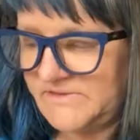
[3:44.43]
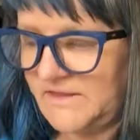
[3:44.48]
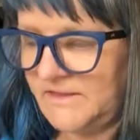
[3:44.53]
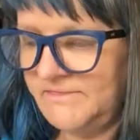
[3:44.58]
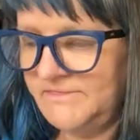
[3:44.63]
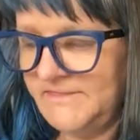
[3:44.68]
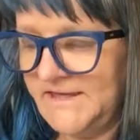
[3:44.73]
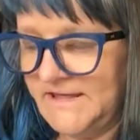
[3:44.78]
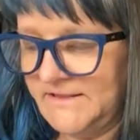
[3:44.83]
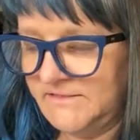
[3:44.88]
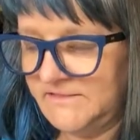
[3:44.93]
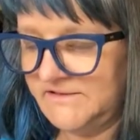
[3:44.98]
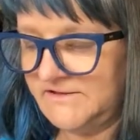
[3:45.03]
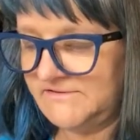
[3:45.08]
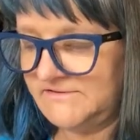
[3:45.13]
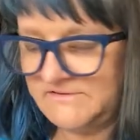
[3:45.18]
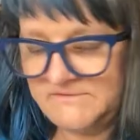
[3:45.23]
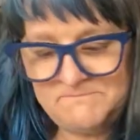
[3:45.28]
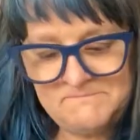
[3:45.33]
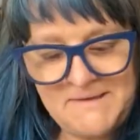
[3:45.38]
Then
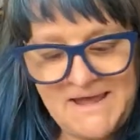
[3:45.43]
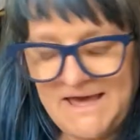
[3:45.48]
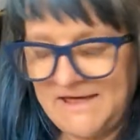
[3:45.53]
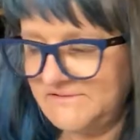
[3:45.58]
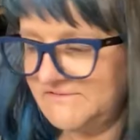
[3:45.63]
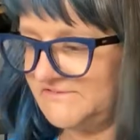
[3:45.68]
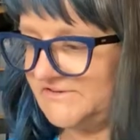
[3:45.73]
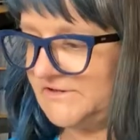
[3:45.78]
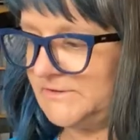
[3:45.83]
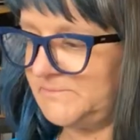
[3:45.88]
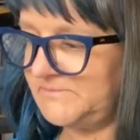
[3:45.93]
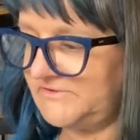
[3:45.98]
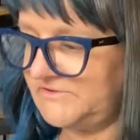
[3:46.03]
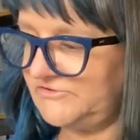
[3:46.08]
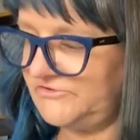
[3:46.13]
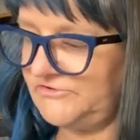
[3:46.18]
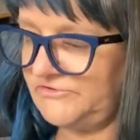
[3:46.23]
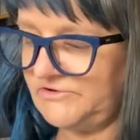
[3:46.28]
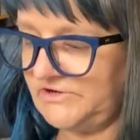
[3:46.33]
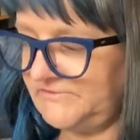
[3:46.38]
this math tips
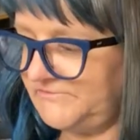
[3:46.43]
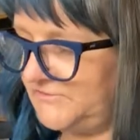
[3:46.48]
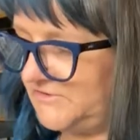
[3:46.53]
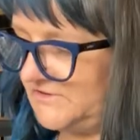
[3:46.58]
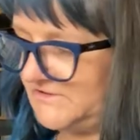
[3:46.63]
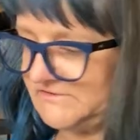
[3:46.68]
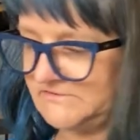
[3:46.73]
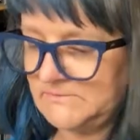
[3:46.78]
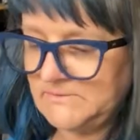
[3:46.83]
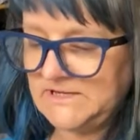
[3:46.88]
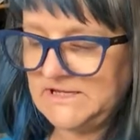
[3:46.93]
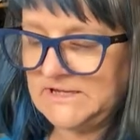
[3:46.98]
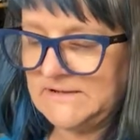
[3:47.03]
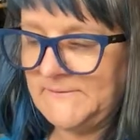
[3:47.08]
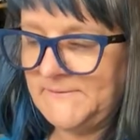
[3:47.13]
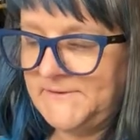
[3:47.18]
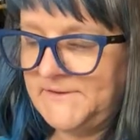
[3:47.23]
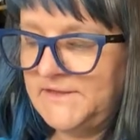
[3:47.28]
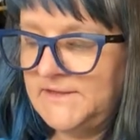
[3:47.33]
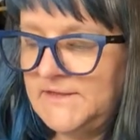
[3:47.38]
and trick for this week
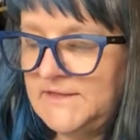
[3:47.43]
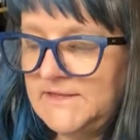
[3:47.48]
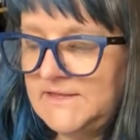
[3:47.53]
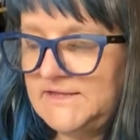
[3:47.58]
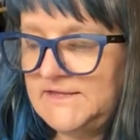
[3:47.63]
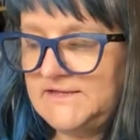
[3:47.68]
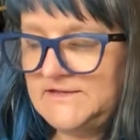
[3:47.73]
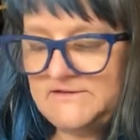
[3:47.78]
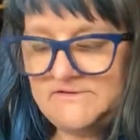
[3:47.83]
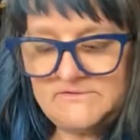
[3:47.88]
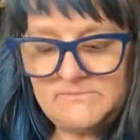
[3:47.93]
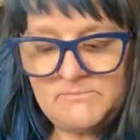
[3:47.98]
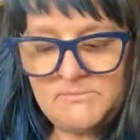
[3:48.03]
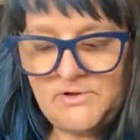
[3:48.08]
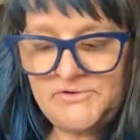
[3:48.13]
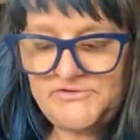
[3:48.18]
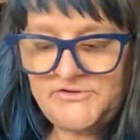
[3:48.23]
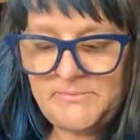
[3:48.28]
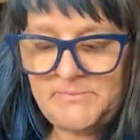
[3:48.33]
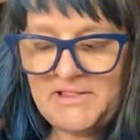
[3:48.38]
is
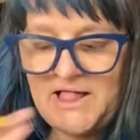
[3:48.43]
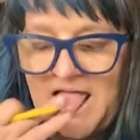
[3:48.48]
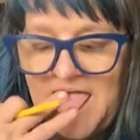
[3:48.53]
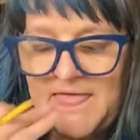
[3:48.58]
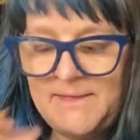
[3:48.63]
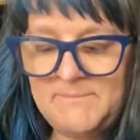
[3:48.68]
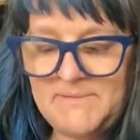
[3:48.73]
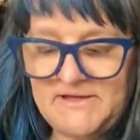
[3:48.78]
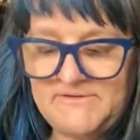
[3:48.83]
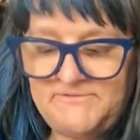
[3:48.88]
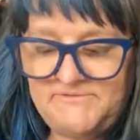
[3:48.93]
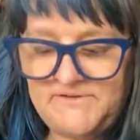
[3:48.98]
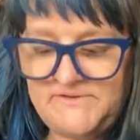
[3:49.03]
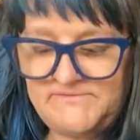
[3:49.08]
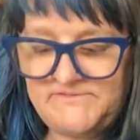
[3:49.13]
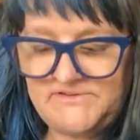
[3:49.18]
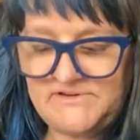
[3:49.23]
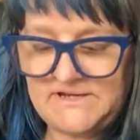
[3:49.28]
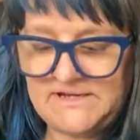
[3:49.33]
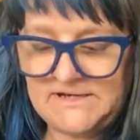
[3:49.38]
multiplying by
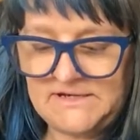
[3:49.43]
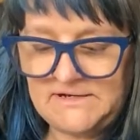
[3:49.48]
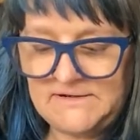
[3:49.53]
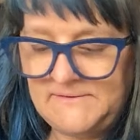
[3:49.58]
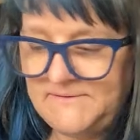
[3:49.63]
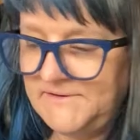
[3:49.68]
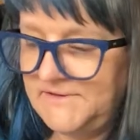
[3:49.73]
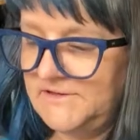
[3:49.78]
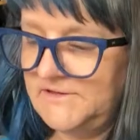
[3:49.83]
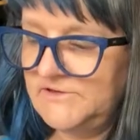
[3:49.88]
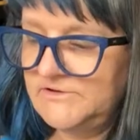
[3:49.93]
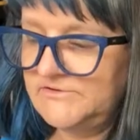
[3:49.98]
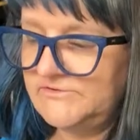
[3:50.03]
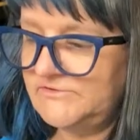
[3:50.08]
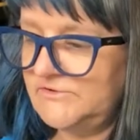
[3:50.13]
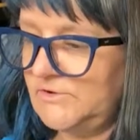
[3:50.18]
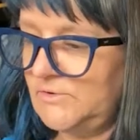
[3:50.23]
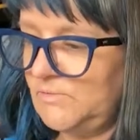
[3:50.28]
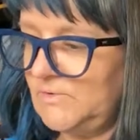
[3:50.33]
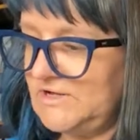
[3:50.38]
15.
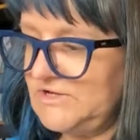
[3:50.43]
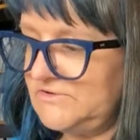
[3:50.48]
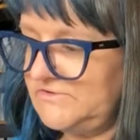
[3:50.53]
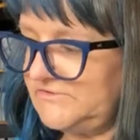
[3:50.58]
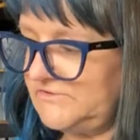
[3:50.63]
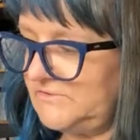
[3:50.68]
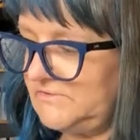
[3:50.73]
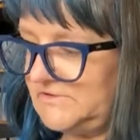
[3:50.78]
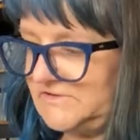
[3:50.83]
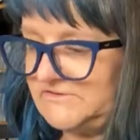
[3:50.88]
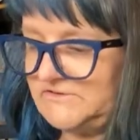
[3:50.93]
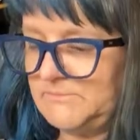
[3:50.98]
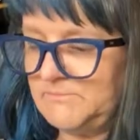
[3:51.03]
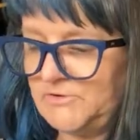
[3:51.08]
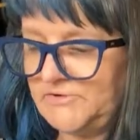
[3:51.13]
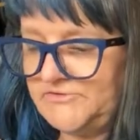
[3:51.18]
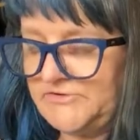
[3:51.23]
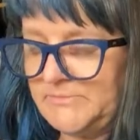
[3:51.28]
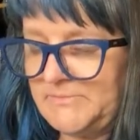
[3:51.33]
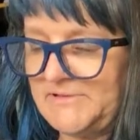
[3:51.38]
So what you do is you
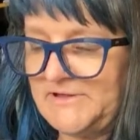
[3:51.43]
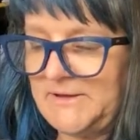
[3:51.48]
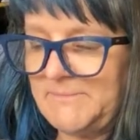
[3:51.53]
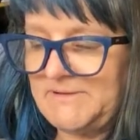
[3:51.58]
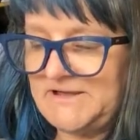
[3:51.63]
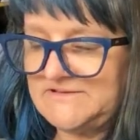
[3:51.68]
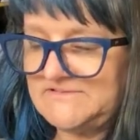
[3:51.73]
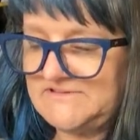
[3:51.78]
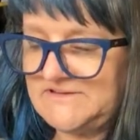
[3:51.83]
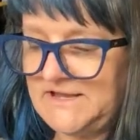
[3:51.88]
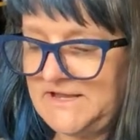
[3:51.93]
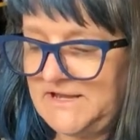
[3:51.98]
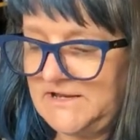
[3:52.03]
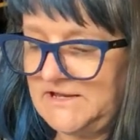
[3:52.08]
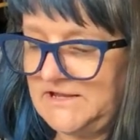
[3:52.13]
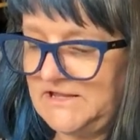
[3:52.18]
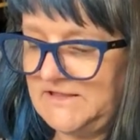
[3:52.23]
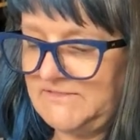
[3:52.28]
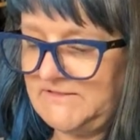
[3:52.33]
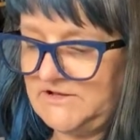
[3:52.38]
multiply by 10
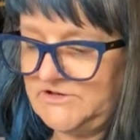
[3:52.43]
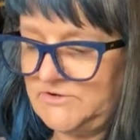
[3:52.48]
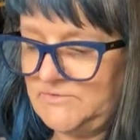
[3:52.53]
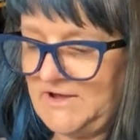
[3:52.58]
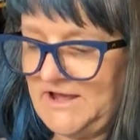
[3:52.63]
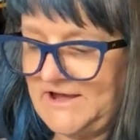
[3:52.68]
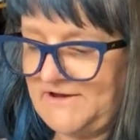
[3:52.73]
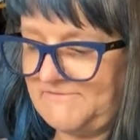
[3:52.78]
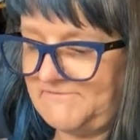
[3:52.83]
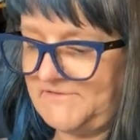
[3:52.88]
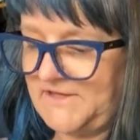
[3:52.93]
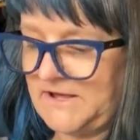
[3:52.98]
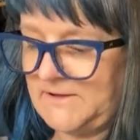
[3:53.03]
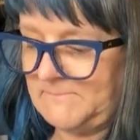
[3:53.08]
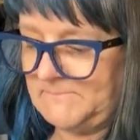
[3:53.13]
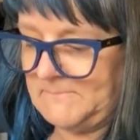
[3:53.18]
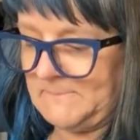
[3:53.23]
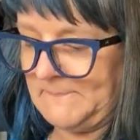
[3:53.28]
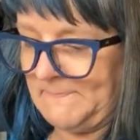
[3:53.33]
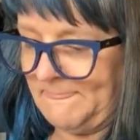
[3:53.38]
and then you half that.
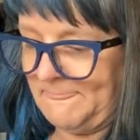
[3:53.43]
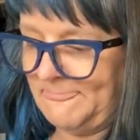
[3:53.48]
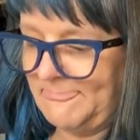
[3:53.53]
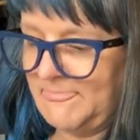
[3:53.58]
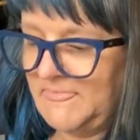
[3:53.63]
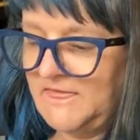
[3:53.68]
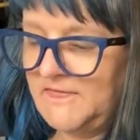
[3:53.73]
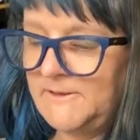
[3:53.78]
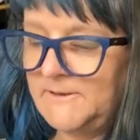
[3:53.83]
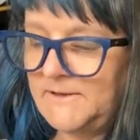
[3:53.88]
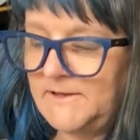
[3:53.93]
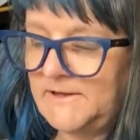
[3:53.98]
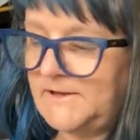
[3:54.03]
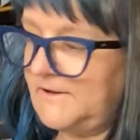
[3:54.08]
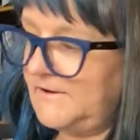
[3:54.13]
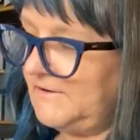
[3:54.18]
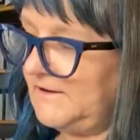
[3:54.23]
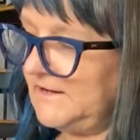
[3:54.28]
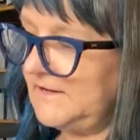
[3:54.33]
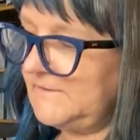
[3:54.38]

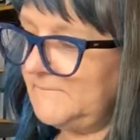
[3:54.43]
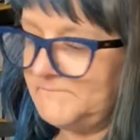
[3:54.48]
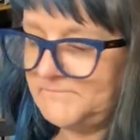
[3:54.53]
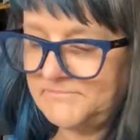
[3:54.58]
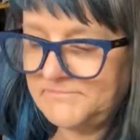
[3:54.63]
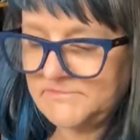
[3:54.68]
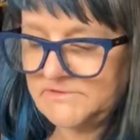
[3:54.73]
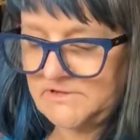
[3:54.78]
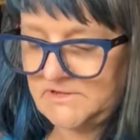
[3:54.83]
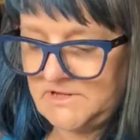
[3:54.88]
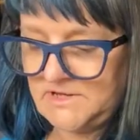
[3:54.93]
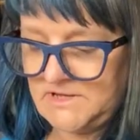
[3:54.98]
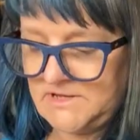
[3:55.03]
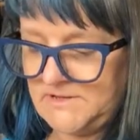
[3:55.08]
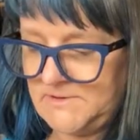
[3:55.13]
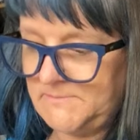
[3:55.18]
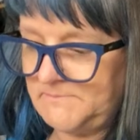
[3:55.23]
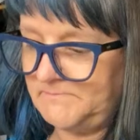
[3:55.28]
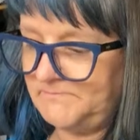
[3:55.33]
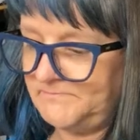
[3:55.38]
All right.
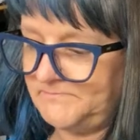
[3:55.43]
All